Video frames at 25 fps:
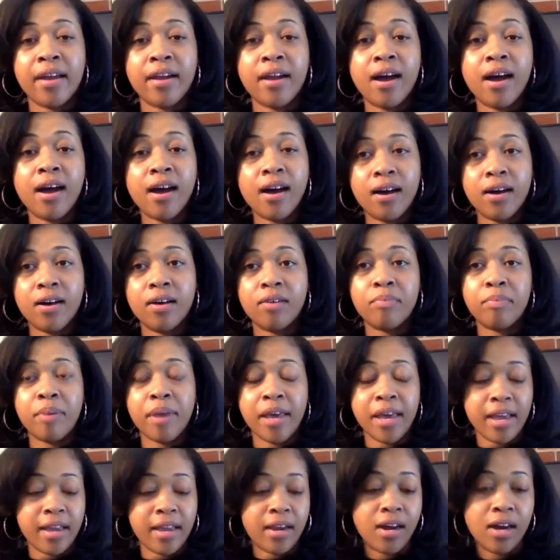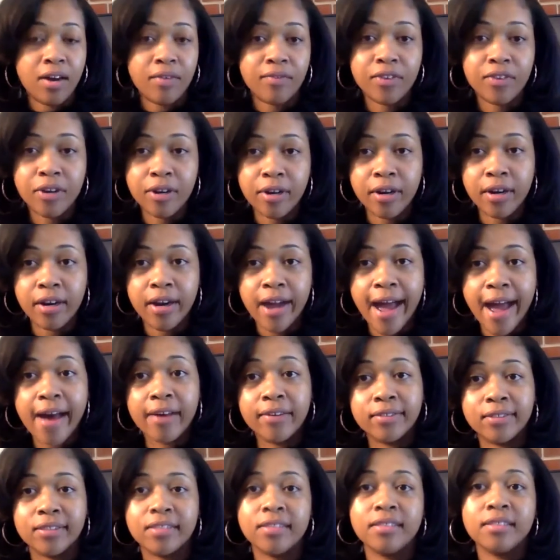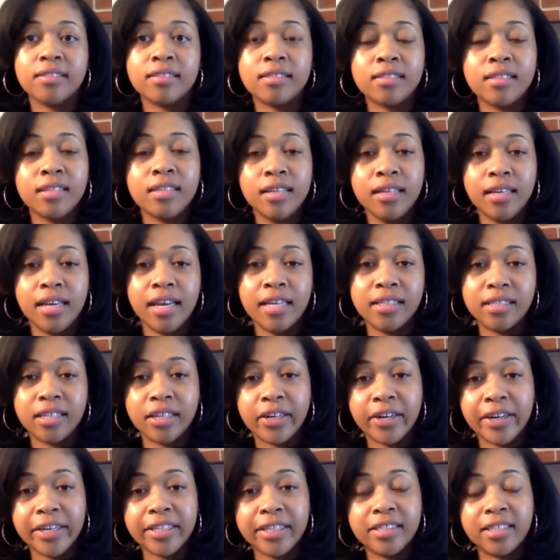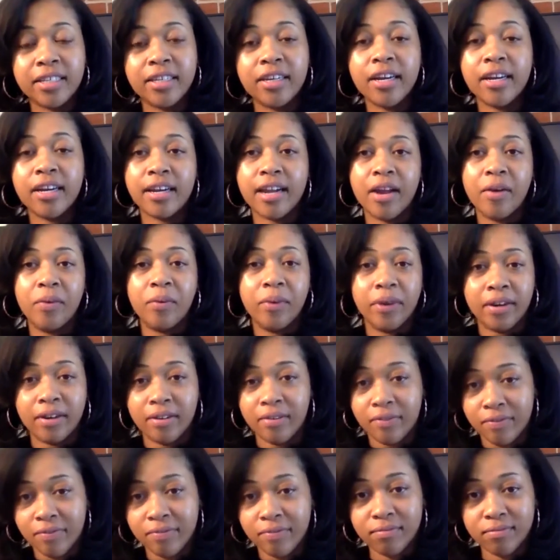off, paying off your houses, it's increasing your net worth.